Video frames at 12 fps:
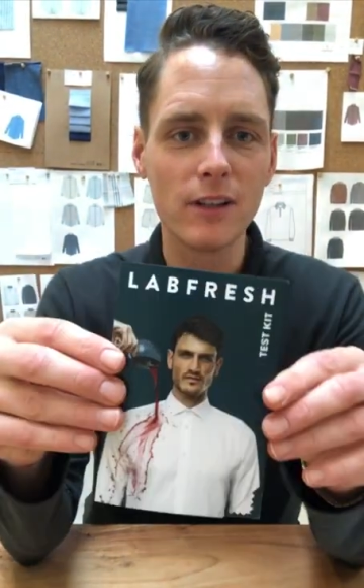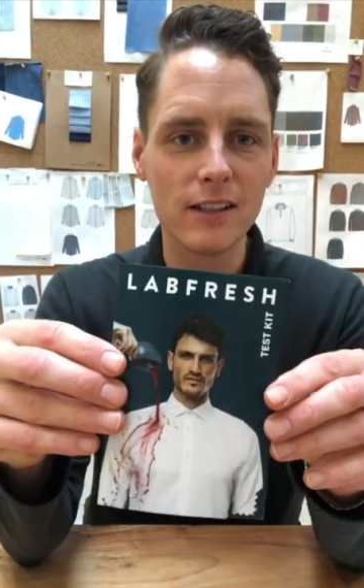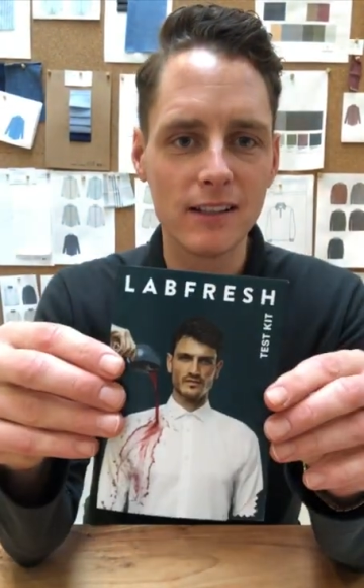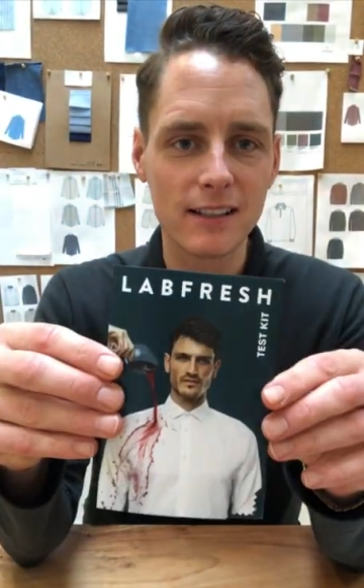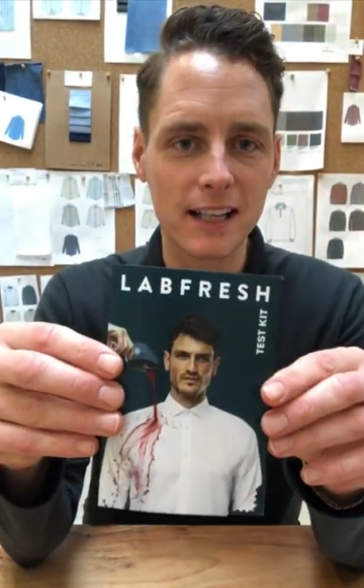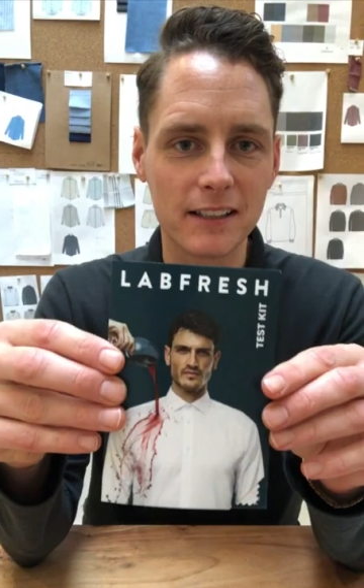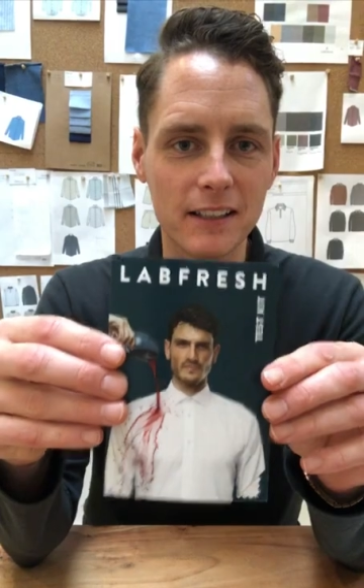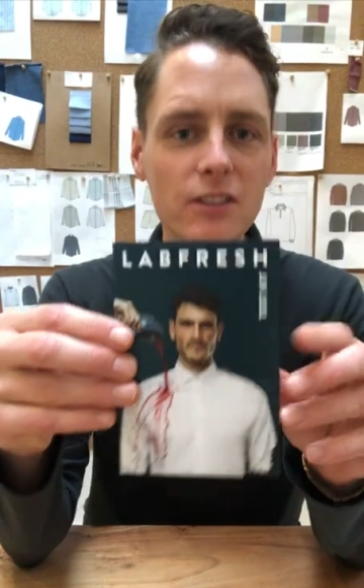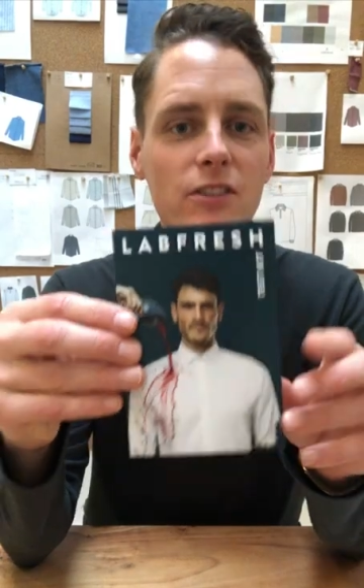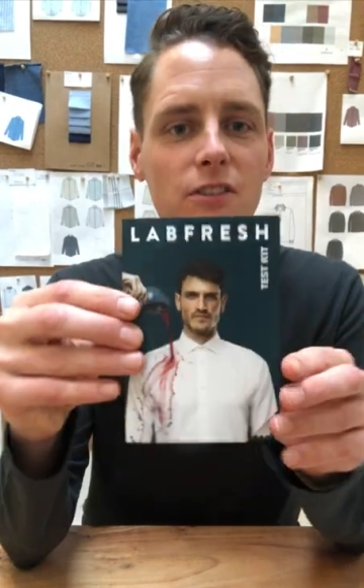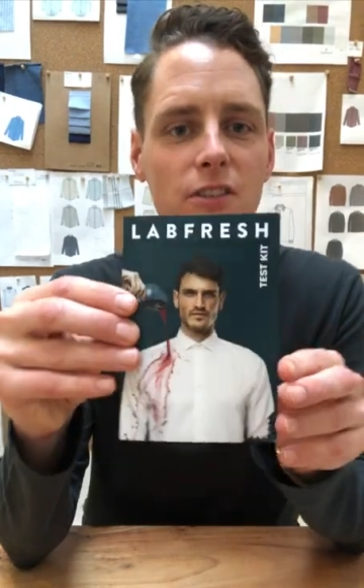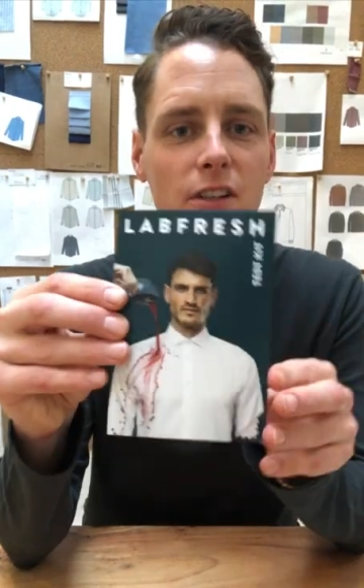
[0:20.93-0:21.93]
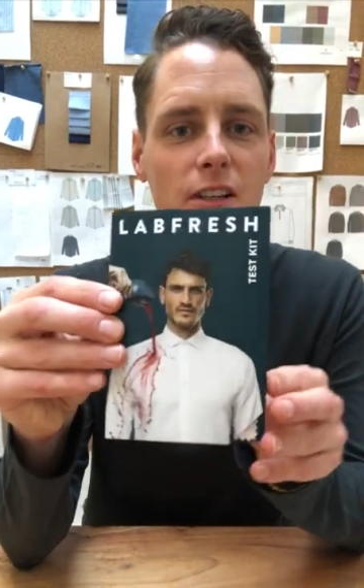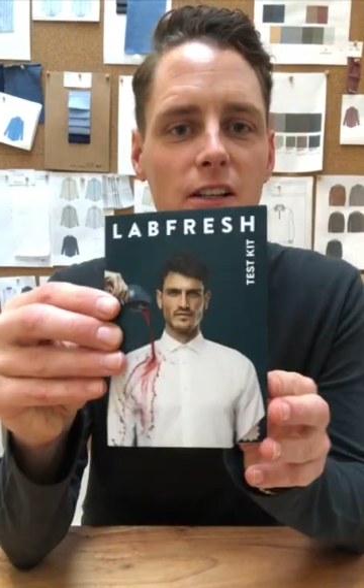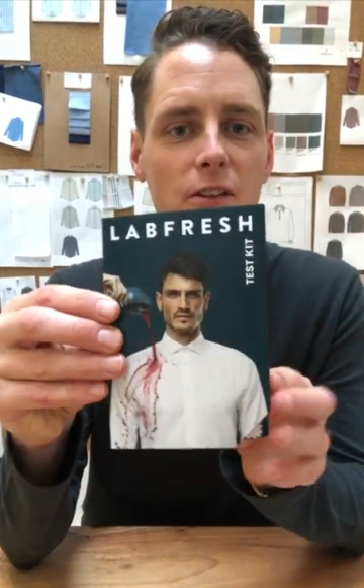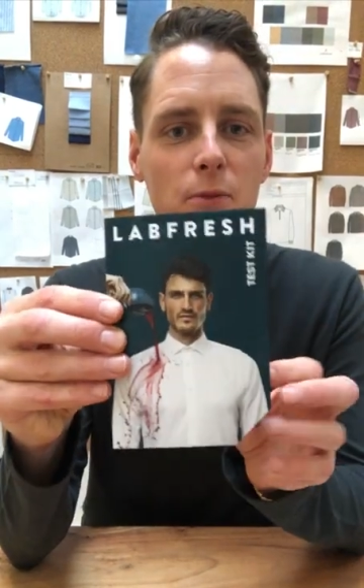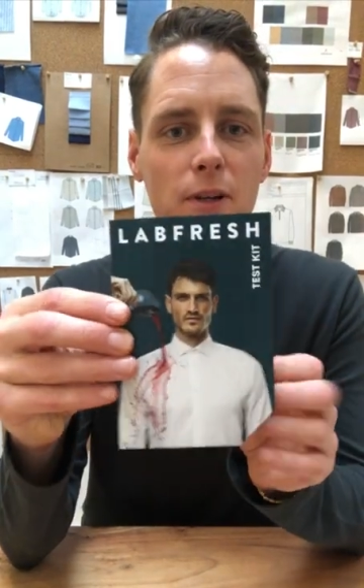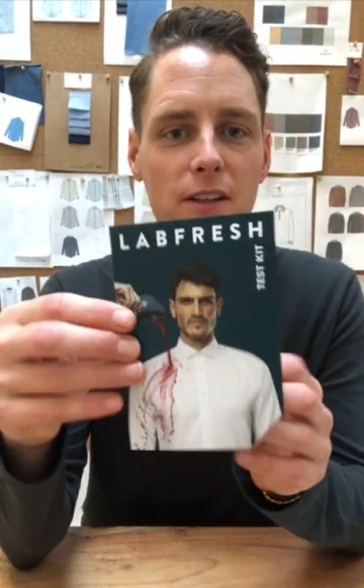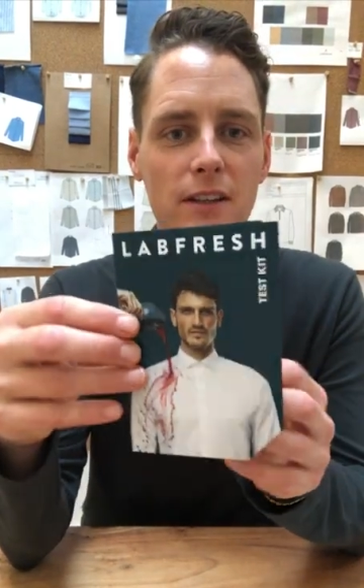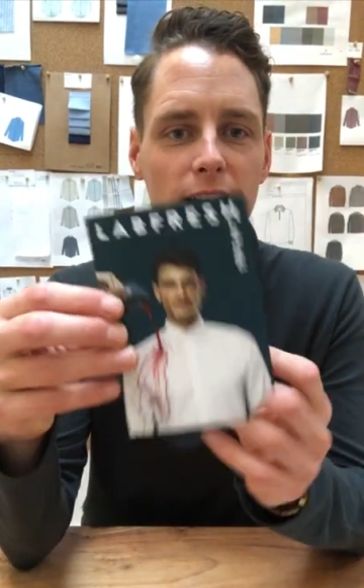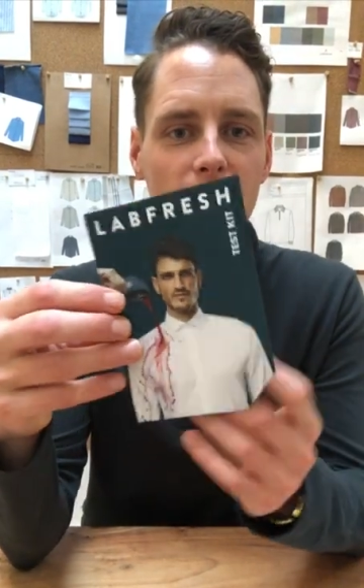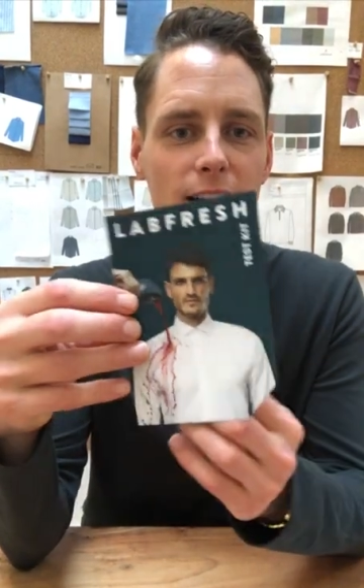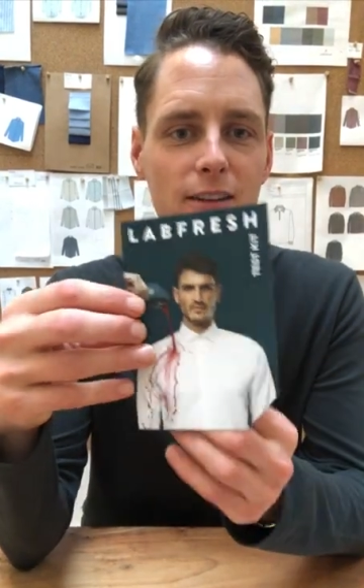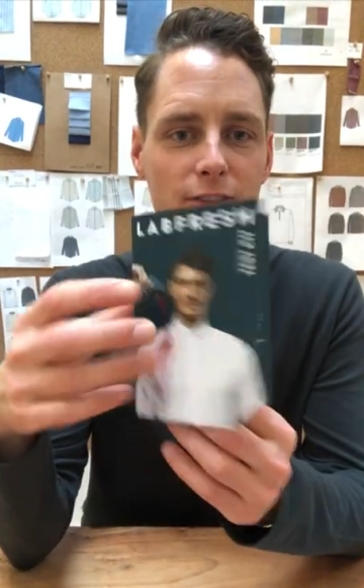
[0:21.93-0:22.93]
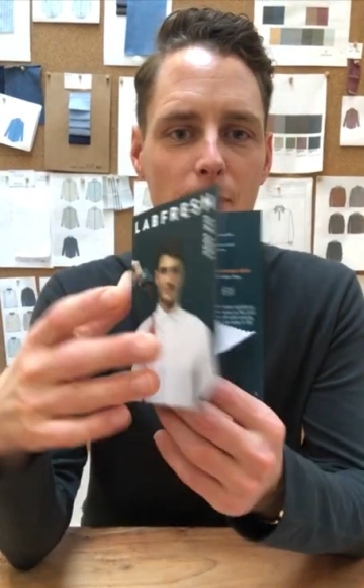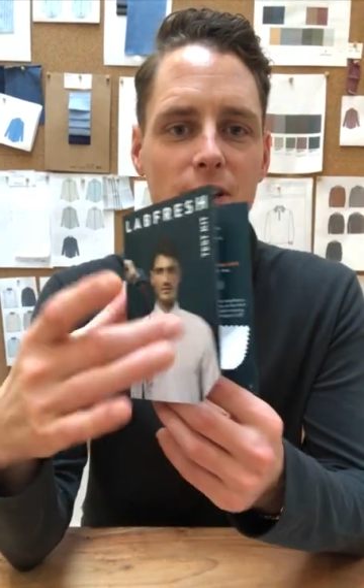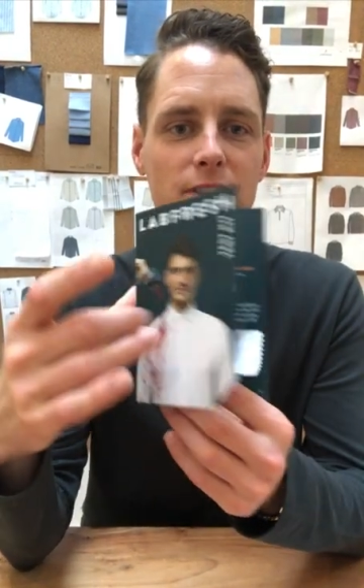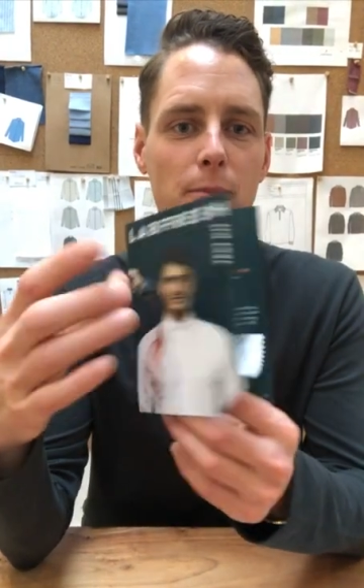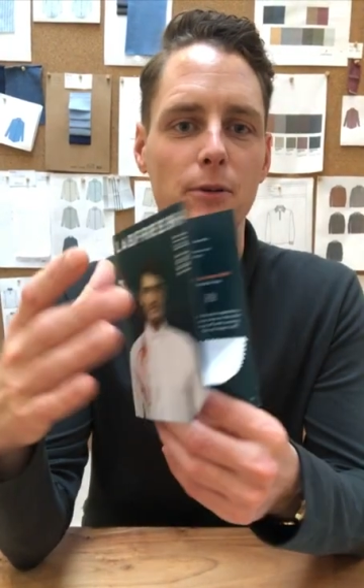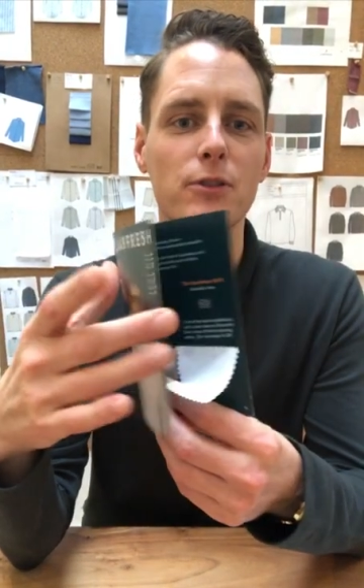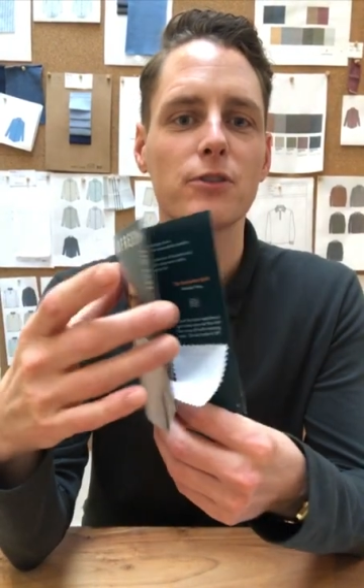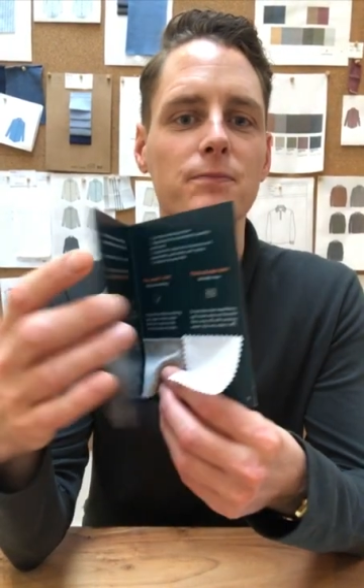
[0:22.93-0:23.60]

like this with fabric samples.